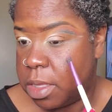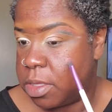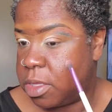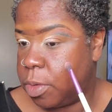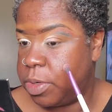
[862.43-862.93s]

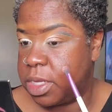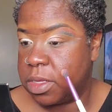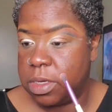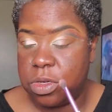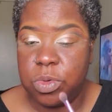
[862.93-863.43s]
So we're
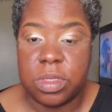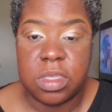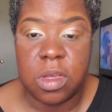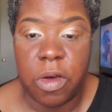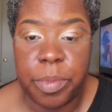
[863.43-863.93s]
just going to do a
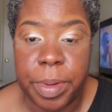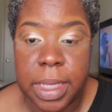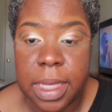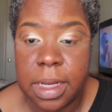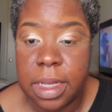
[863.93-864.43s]
soft
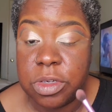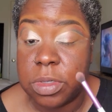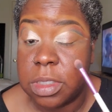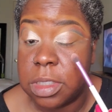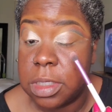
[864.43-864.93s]
blend. As you
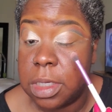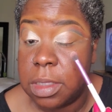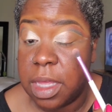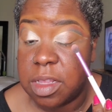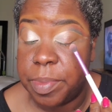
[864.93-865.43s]
can
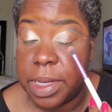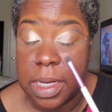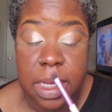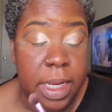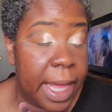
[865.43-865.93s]
see, that's
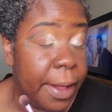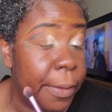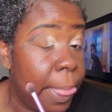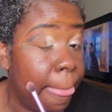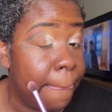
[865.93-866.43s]
blended
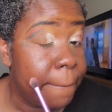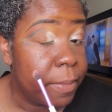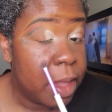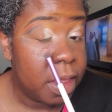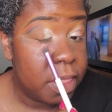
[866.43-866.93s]
now.
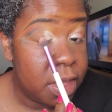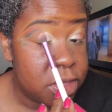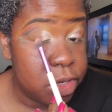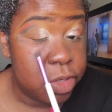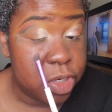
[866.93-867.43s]

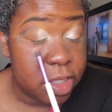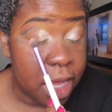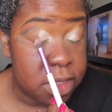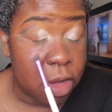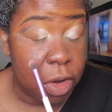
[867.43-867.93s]
This here just
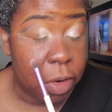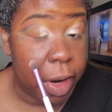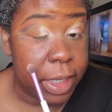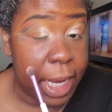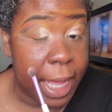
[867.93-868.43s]
has a
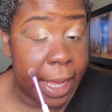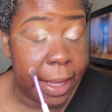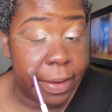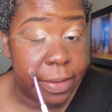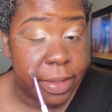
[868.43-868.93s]
hard
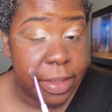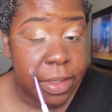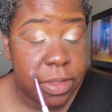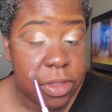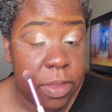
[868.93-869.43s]
line.
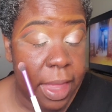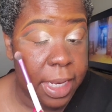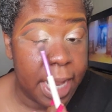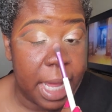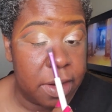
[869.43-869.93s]
So that
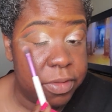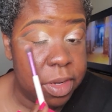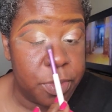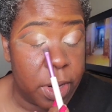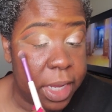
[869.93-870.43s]
line of
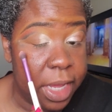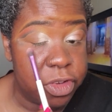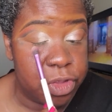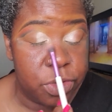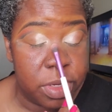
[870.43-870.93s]

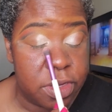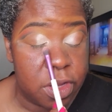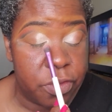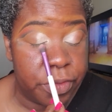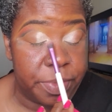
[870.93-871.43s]
demarcation, you can
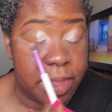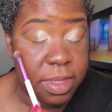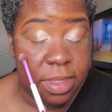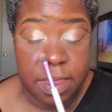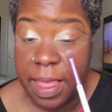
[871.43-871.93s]
tell from
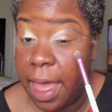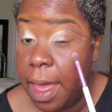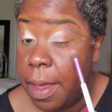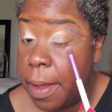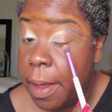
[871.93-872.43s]
this to that.